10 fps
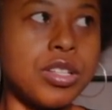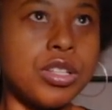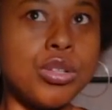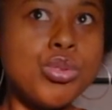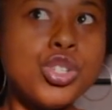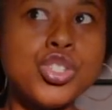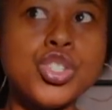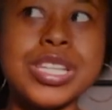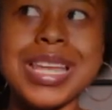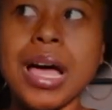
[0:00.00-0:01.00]
You
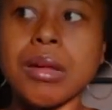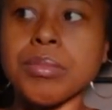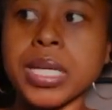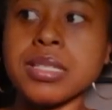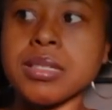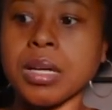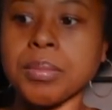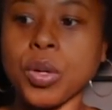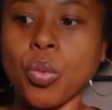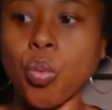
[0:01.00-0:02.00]
should not mix
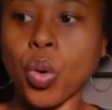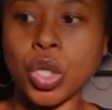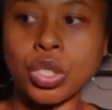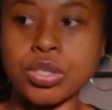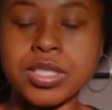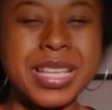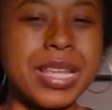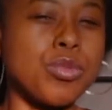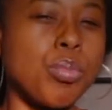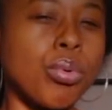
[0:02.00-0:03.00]
up words
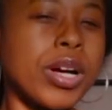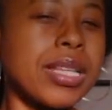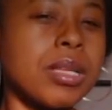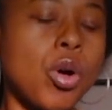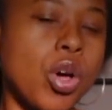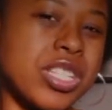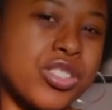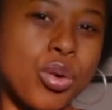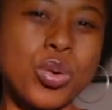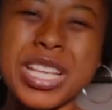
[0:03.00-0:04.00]
and bring them on
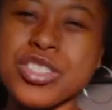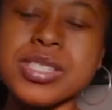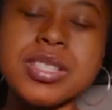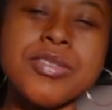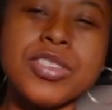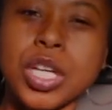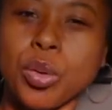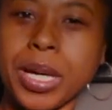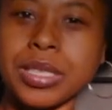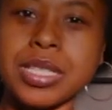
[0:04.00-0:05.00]
as your own. I just did a video
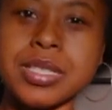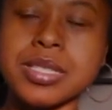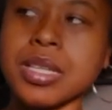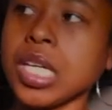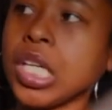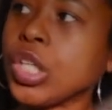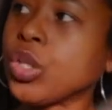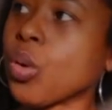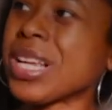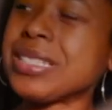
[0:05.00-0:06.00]
about this. You
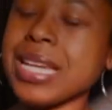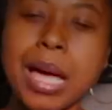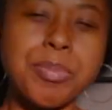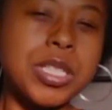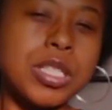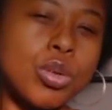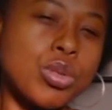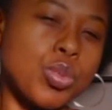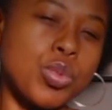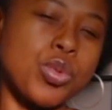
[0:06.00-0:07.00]
know, adapting
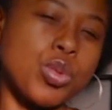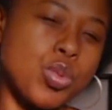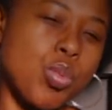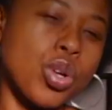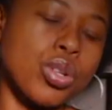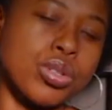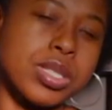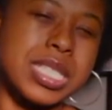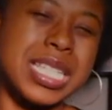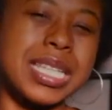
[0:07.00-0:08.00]
those
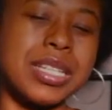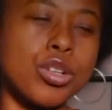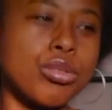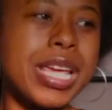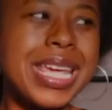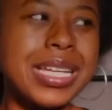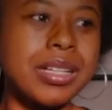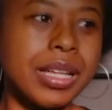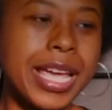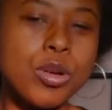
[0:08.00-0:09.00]
words and creating
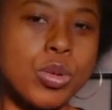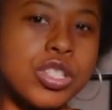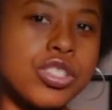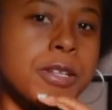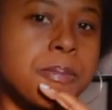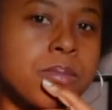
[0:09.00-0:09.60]
a language.